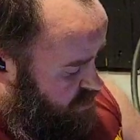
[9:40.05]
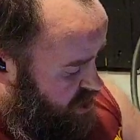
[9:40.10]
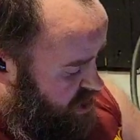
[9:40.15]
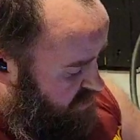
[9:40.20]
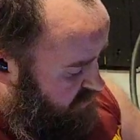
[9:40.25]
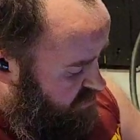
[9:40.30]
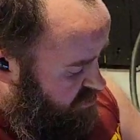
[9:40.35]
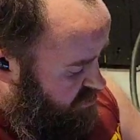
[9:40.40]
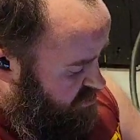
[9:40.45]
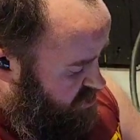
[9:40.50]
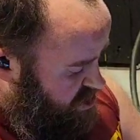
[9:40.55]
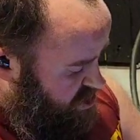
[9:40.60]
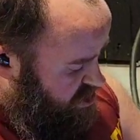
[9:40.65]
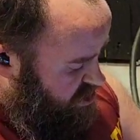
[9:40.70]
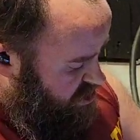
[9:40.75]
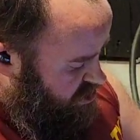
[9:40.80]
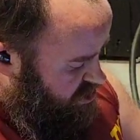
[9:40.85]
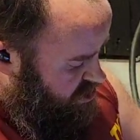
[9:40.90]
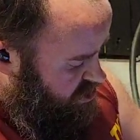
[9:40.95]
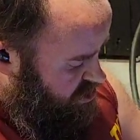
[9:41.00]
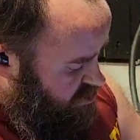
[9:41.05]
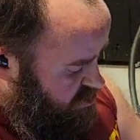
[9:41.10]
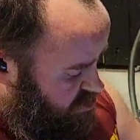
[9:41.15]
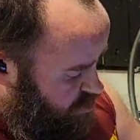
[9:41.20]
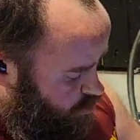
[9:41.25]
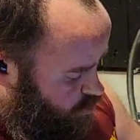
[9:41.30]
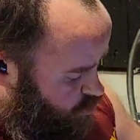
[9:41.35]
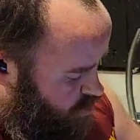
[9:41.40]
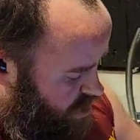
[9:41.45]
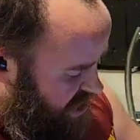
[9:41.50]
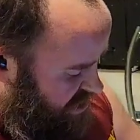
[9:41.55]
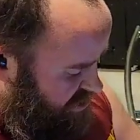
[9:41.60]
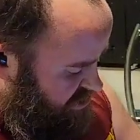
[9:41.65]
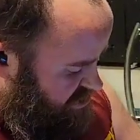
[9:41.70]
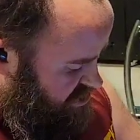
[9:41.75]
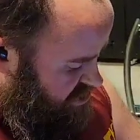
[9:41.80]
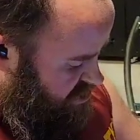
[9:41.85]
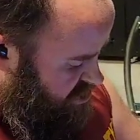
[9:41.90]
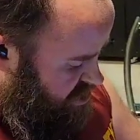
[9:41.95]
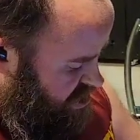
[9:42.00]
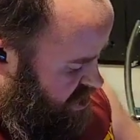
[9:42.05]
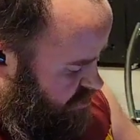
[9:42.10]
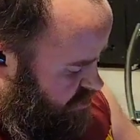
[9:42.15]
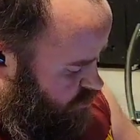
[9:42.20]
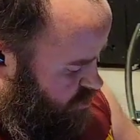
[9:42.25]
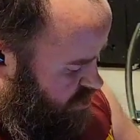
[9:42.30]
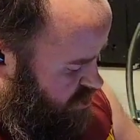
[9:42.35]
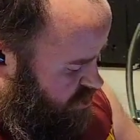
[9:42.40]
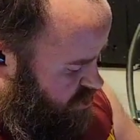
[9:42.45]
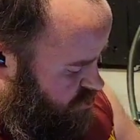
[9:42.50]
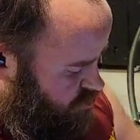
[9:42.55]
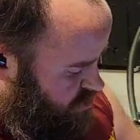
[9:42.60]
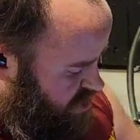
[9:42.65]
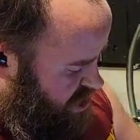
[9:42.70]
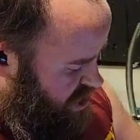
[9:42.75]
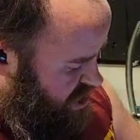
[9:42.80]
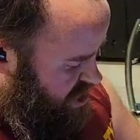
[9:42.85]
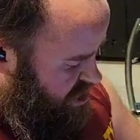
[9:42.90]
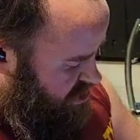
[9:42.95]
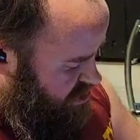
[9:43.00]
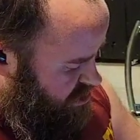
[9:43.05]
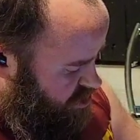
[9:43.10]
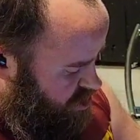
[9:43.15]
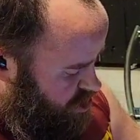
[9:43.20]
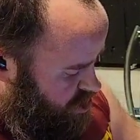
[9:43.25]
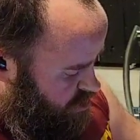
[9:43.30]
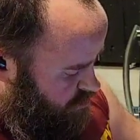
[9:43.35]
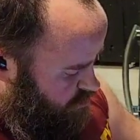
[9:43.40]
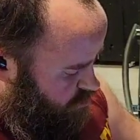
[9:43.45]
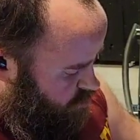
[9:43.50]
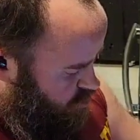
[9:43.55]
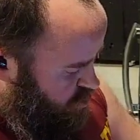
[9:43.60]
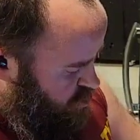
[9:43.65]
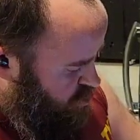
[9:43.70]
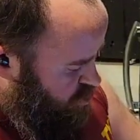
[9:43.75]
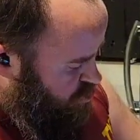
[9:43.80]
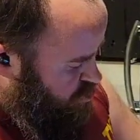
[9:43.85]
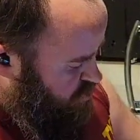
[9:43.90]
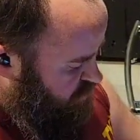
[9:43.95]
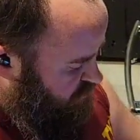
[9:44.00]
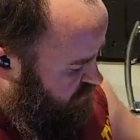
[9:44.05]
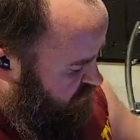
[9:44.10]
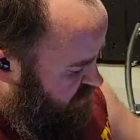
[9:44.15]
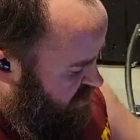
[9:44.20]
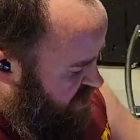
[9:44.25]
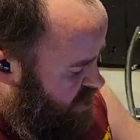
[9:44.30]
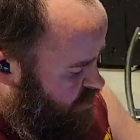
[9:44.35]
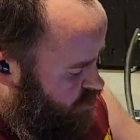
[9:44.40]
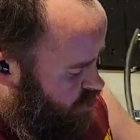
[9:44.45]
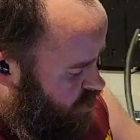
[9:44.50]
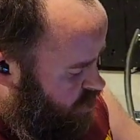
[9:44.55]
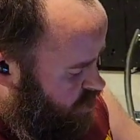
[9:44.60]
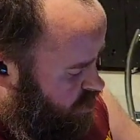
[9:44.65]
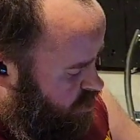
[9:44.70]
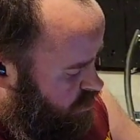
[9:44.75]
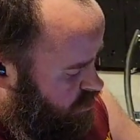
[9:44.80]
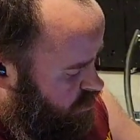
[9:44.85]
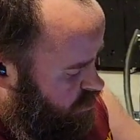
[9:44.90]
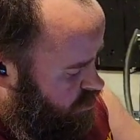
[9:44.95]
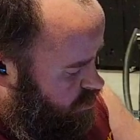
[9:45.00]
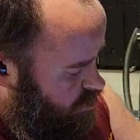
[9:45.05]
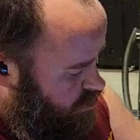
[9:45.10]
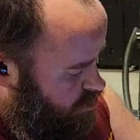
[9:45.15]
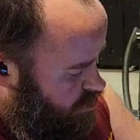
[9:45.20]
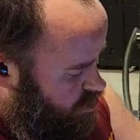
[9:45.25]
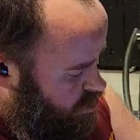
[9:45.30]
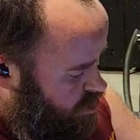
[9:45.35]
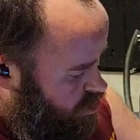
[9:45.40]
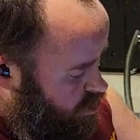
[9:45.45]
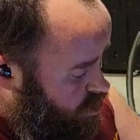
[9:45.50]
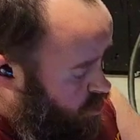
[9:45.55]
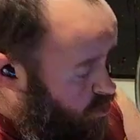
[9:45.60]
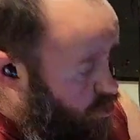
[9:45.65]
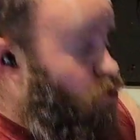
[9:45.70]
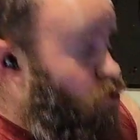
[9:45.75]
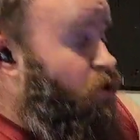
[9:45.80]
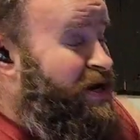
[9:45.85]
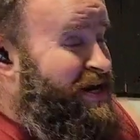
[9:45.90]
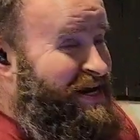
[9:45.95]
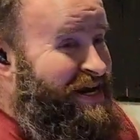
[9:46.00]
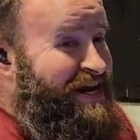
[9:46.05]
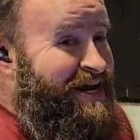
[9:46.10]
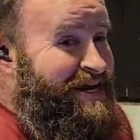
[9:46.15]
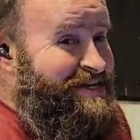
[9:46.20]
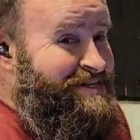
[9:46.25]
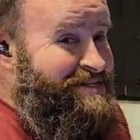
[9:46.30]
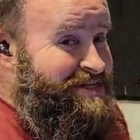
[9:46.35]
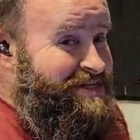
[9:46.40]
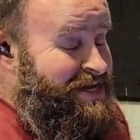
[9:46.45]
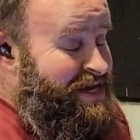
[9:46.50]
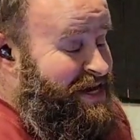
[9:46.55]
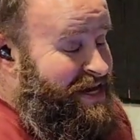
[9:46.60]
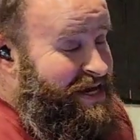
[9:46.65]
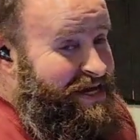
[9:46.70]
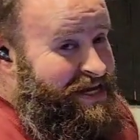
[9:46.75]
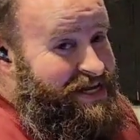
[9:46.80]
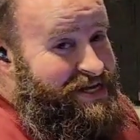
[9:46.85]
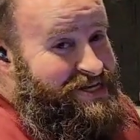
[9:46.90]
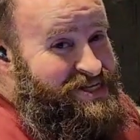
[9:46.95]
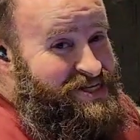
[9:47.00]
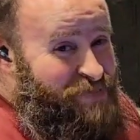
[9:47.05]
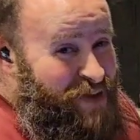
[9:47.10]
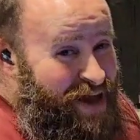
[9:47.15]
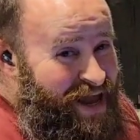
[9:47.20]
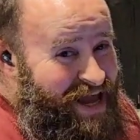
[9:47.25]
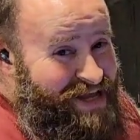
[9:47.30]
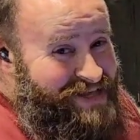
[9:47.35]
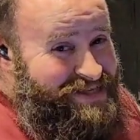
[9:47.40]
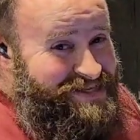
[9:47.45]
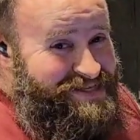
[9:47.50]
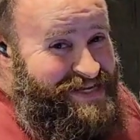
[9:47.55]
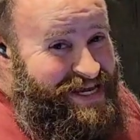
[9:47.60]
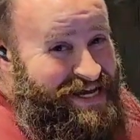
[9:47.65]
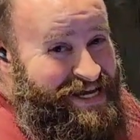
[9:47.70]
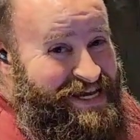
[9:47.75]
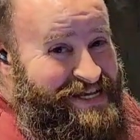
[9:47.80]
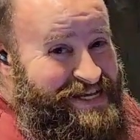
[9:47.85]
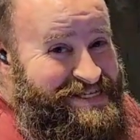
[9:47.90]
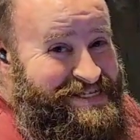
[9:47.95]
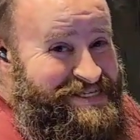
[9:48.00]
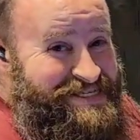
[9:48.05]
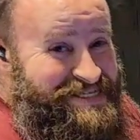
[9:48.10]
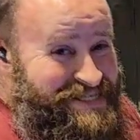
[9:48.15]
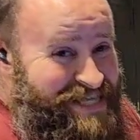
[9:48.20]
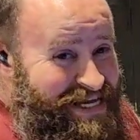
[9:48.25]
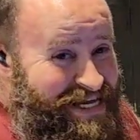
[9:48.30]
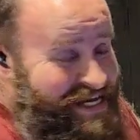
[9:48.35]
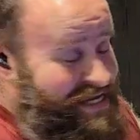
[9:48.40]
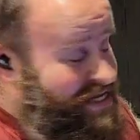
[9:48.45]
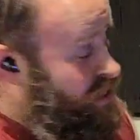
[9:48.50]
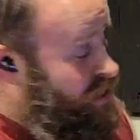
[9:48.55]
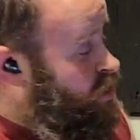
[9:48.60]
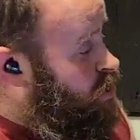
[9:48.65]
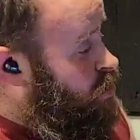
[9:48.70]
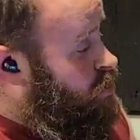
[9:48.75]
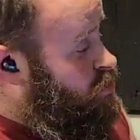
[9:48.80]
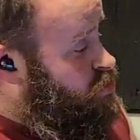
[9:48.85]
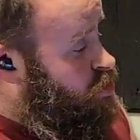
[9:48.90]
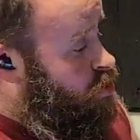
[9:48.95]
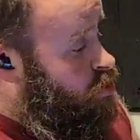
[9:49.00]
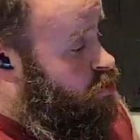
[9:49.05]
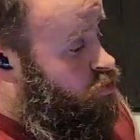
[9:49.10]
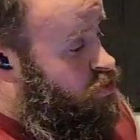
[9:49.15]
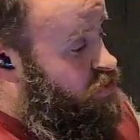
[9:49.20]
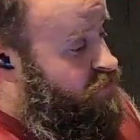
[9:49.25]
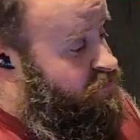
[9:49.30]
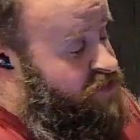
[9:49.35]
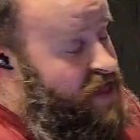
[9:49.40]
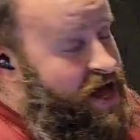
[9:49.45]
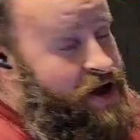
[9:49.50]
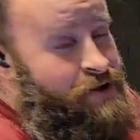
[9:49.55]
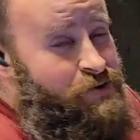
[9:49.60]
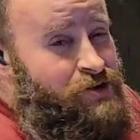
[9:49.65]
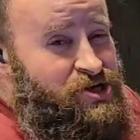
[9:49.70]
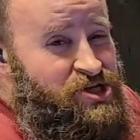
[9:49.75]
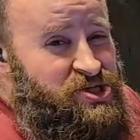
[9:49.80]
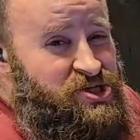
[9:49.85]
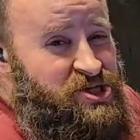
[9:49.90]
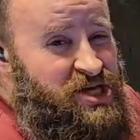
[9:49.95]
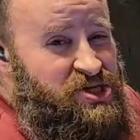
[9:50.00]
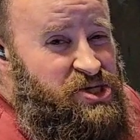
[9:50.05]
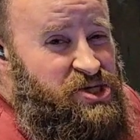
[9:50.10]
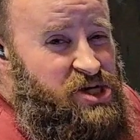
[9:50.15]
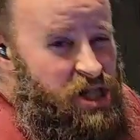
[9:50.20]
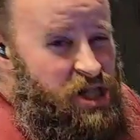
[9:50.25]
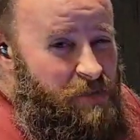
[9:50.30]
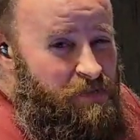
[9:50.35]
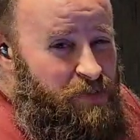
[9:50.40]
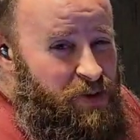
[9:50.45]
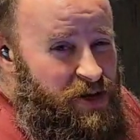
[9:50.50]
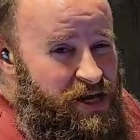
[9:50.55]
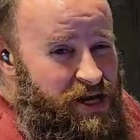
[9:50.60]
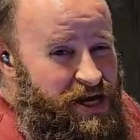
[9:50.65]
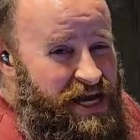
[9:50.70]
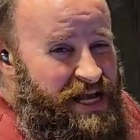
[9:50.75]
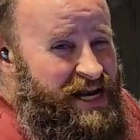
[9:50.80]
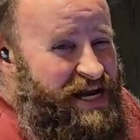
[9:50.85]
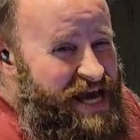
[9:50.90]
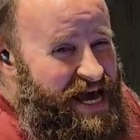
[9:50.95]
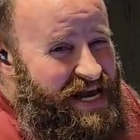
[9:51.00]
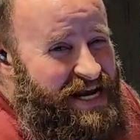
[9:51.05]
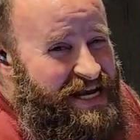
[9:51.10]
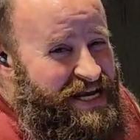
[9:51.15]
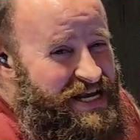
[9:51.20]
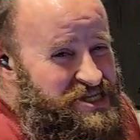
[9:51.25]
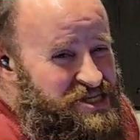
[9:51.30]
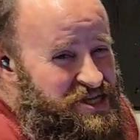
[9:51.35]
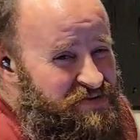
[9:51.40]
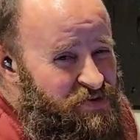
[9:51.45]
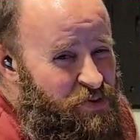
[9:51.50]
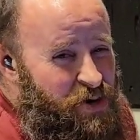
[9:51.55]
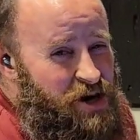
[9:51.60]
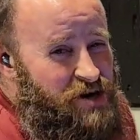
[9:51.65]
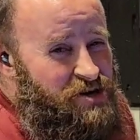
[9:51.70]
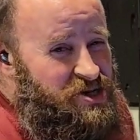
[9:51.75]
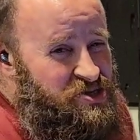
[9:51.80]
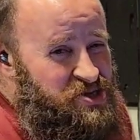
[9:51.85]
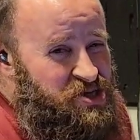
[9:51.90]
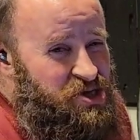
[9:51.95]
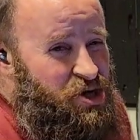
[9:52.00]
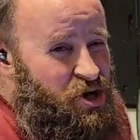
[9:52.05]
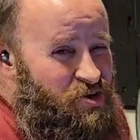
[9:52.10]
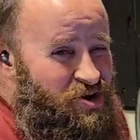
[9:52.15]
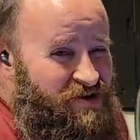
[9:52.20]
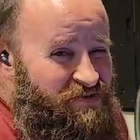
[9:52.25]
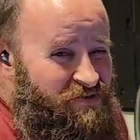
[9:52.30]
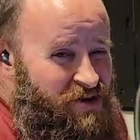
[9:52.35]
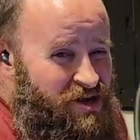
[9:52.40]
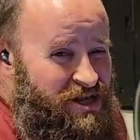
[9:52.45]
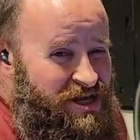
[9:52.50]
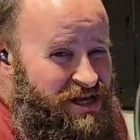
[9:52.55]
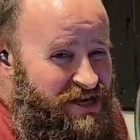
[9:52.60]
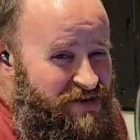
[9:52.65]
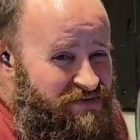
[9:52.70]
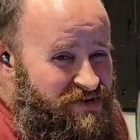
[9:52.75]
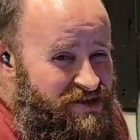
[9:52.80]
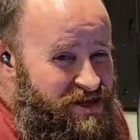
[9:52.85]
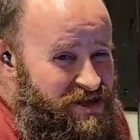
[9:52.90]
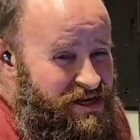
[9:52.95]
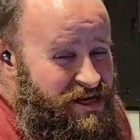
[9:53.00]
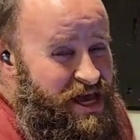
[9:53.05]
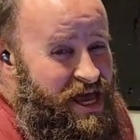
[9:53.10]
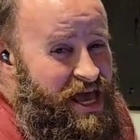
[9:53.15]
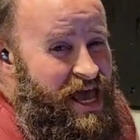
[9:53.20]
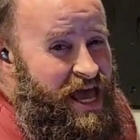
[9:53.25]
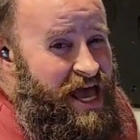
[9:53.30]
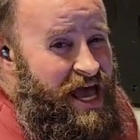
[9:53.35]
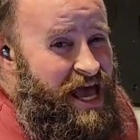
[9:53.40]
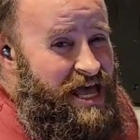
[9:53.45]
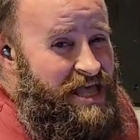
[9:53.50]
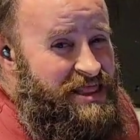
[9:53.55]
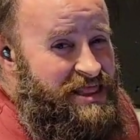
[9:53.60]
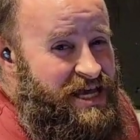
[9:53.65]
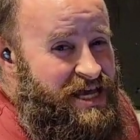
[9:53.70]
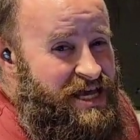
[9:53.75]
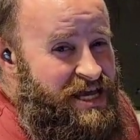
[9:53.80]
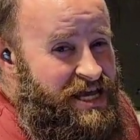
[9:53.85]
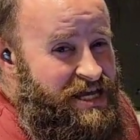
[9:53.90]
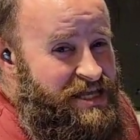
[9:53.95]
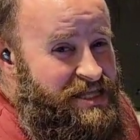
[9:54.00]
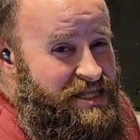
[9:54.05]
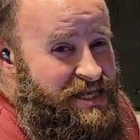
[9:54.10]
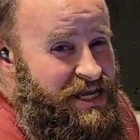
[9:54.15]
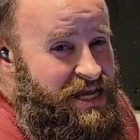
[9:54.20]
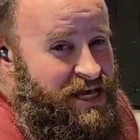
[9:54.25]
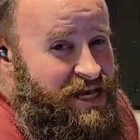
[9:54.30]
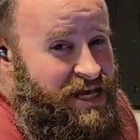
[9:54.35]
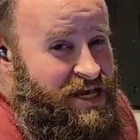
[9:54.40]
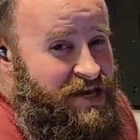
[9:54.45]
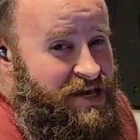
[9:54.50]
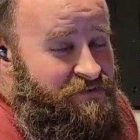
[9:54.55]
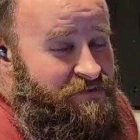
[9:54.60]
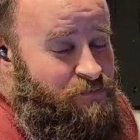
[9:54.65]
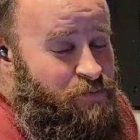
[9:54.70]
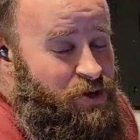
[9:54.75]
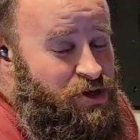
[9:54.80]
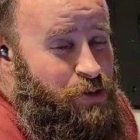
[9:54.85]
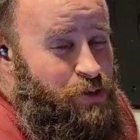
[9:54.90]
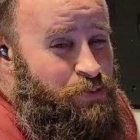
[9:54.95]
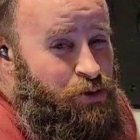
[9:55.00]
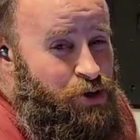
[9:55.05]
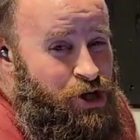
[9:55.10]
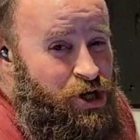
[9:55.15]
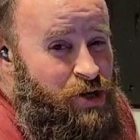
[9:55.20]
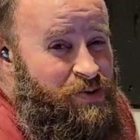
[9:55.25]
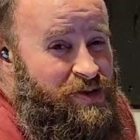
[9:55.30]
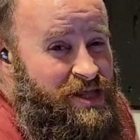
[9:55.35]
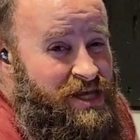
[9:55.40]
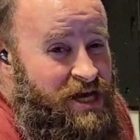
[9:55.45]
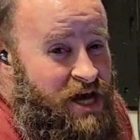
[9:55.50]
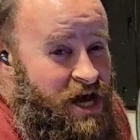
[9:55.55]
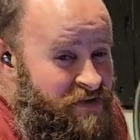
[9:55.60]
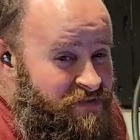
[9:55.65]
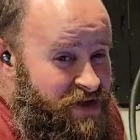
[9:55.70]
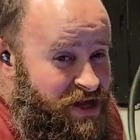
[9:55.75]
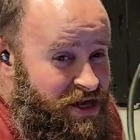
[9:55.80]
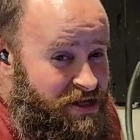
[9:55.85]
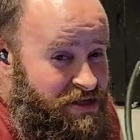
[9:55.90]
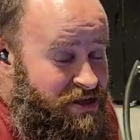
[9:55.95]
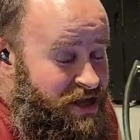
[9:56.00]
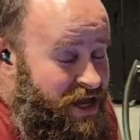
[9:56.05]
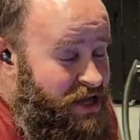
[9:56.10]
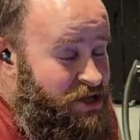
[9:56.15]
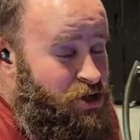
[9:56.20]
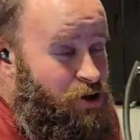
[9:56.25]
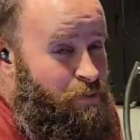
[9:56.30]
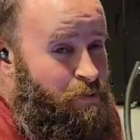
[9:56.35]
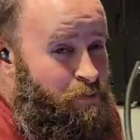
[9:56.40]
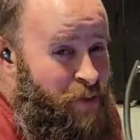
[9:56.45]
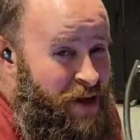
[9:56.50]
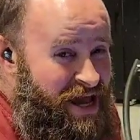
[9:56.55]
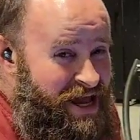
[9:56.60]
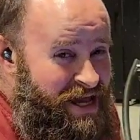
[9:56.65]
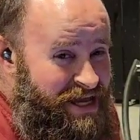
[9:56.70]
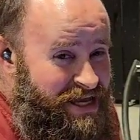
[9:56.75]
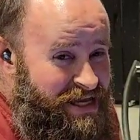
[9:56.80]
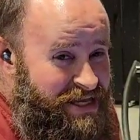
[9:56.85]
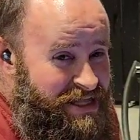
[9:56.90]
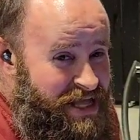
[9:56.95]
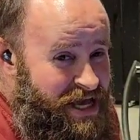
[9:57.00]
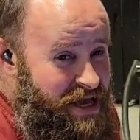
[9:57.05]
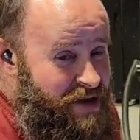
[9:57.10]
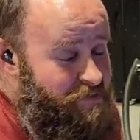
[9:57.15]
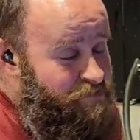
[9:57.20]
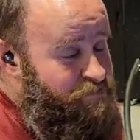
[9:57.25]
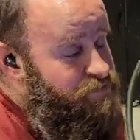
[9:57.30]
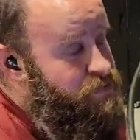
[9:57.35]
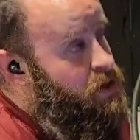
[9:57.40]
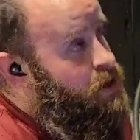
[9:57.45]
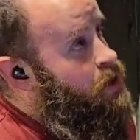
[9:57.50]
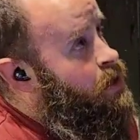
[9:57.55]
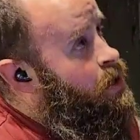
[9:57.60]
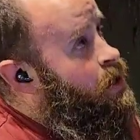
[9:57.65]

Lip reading: Everything is wet, and when you add moisture to flour or heat, it expands and gets sticky. So the flour just gets clumpy and it kind of gets everywhere. It doesn't coat it really evenly. And then when you're putting them in the oven and you're baking them,